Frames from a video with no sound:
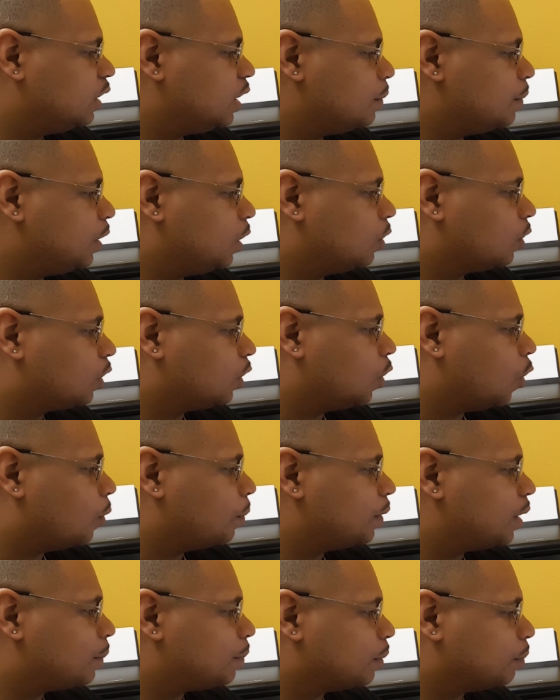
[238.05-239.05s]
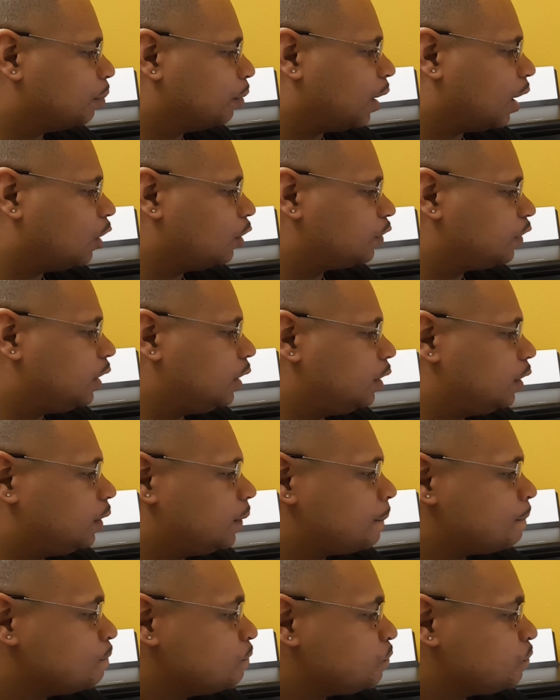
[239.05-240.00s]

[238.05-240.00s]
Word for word: Let me go to open up a browser here,